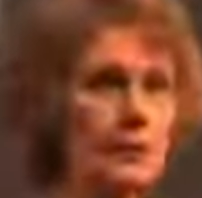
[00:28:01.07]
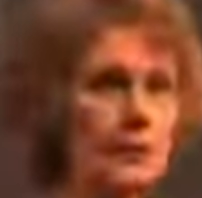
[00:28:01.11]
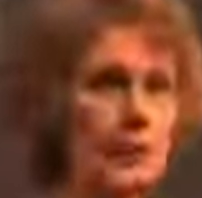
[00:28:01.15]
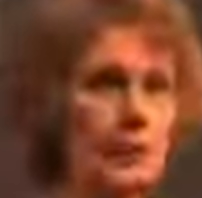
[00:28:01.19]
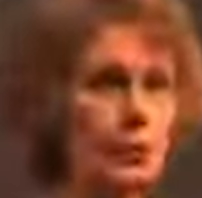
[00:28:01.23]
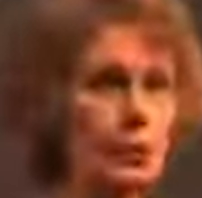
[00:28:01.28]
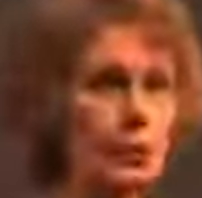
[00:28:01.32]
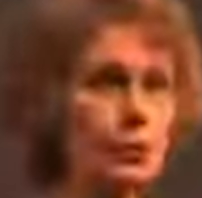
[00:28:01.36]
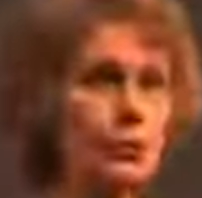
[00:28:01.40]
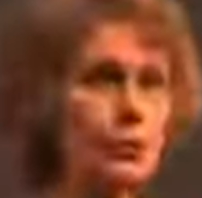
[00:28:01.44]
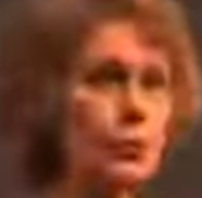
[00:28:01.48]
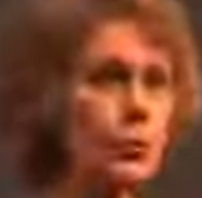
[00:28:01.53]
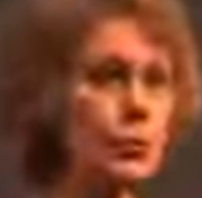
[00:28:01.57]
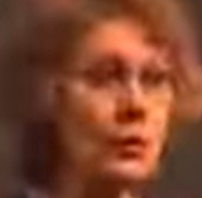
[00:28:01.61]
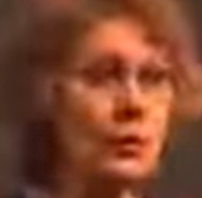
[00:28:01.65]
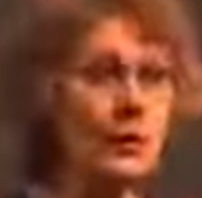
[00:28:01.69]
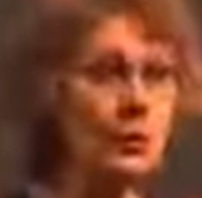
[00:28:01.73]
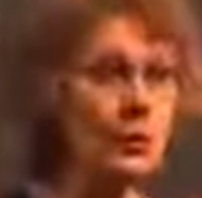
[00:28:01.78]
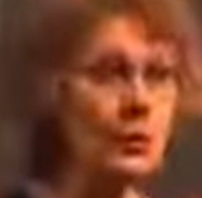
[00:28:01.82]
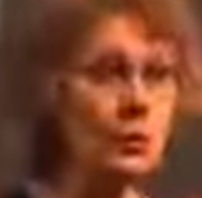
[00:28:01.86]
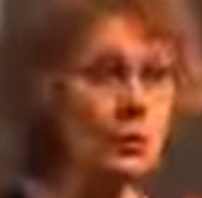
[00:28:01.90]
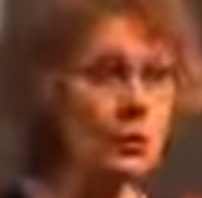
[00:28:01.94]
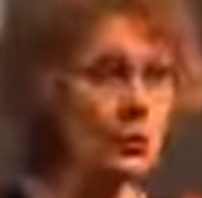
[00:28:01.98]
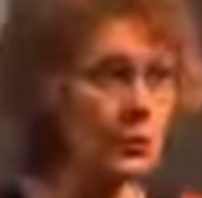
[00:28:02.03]
and, and
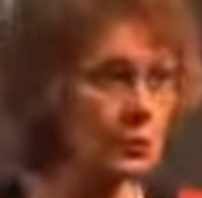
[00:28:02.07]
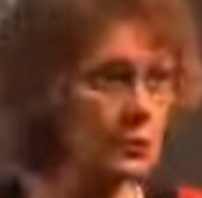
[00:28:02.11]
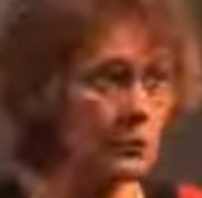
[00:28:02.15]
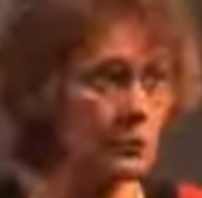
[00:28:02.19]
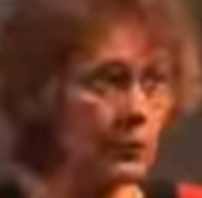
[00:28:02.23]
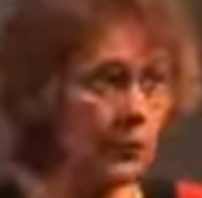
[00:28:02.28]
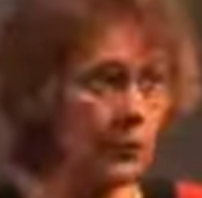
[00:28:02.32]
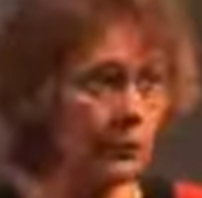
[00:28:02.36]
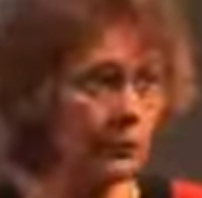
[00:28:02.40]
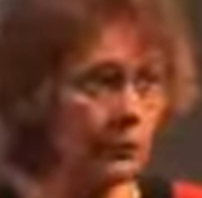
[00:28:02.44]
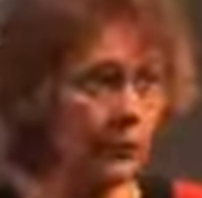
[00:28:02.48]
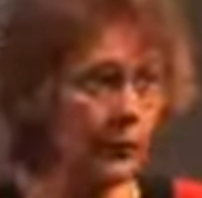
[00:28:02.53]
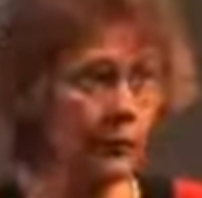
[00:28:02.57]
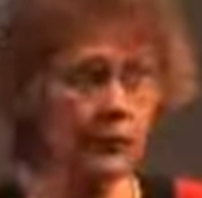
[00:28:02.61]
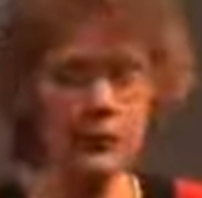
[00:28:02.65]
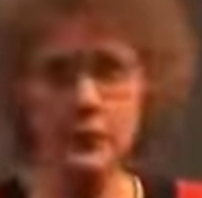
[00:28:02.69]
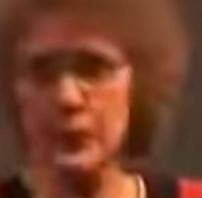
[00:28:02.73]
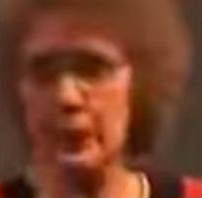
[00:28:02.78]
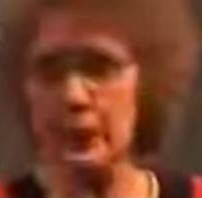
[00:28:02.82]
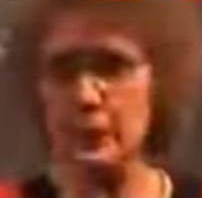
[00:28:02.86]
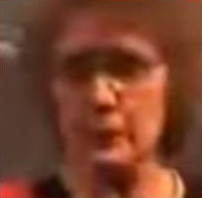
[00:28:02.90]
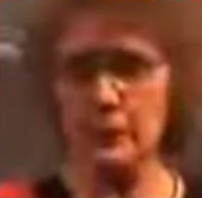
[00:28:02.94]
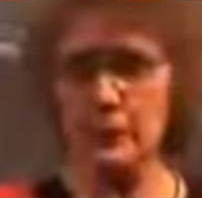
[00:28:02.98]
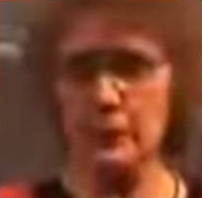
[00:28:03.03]
nutrients weren't doing it,
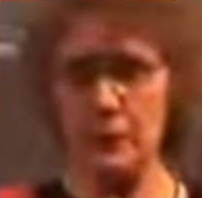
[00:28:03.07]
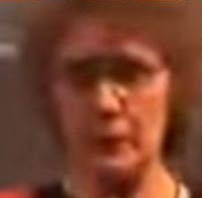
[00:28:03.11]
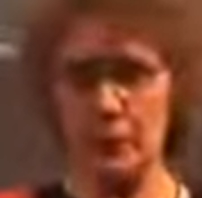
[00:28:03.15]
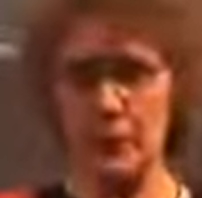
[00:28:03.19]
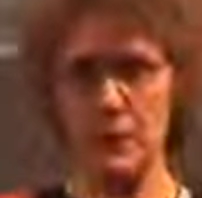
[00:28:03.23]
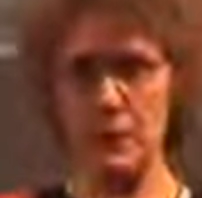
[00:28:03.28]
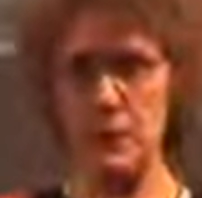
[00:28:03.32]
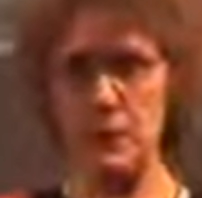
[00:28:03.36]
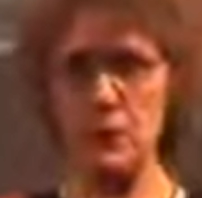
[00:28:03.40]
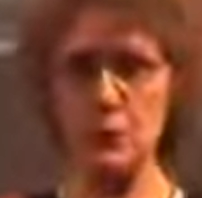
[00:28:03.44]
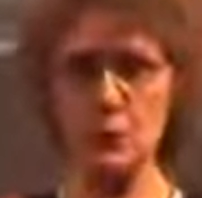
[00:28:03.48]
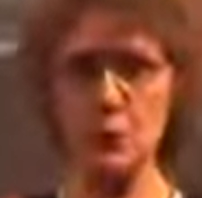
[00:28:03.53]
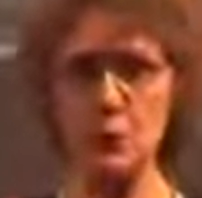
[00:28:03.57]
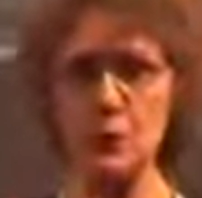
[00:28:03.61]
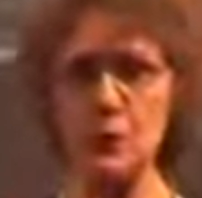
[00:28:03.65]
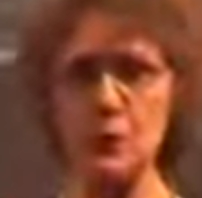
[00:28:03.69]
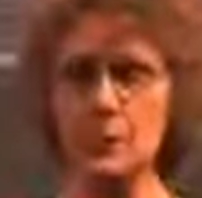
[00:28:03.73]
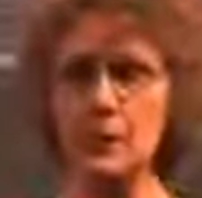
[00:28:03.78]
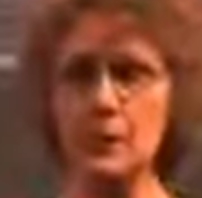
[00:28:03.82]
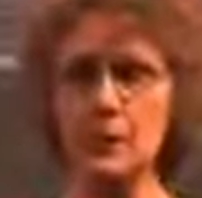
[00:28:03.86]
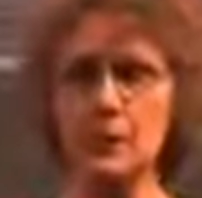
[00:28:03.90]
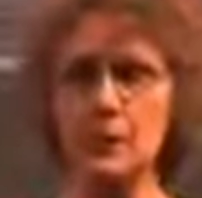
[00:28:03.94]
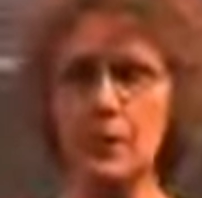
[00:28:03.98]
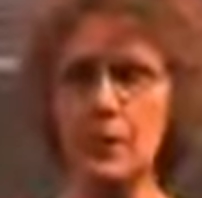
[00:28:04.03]
folks, and maybe you know
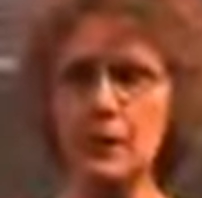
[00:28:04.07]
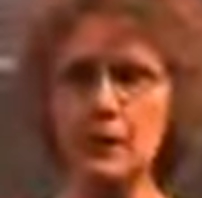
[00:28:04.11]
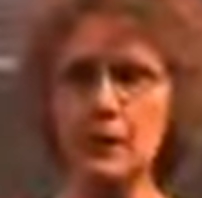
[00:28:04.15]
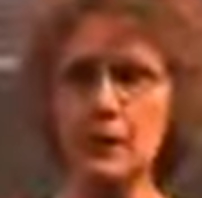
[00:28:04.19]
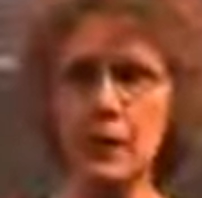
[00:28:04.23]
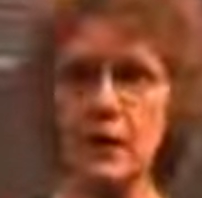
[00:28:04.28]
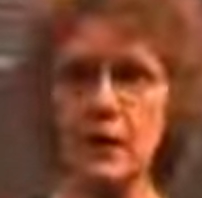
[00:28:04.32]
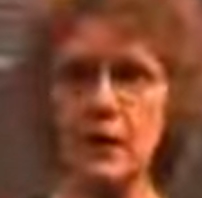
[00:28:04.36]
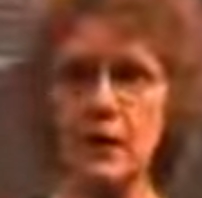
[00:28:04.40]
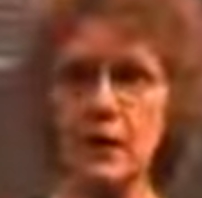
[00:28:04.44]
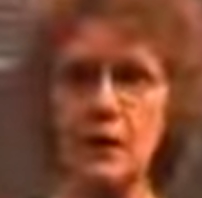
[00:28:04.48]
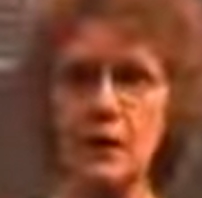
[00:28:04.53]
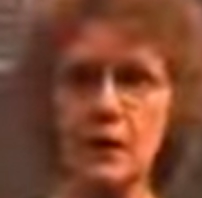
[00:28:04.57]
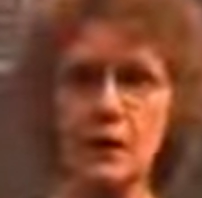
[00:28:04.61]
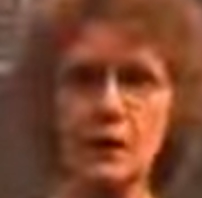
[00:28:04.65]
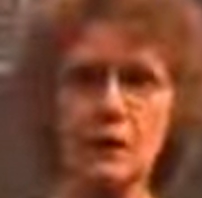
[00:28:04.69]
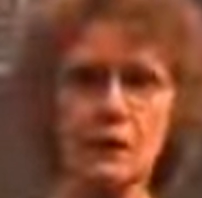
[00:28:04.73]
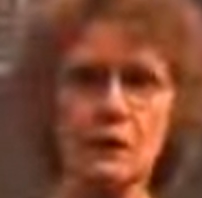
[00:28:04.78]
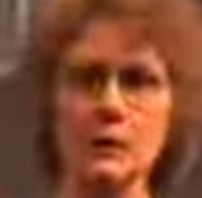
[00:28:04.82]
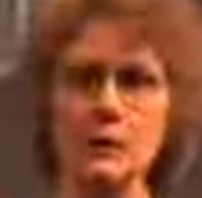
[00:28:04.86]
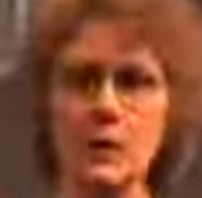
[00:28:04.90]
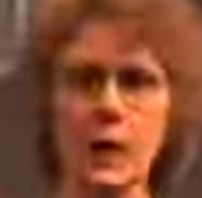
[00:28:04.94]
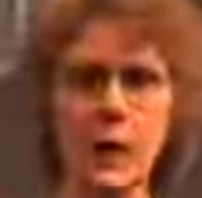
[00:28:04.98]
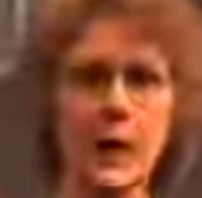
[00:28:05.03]
people like that.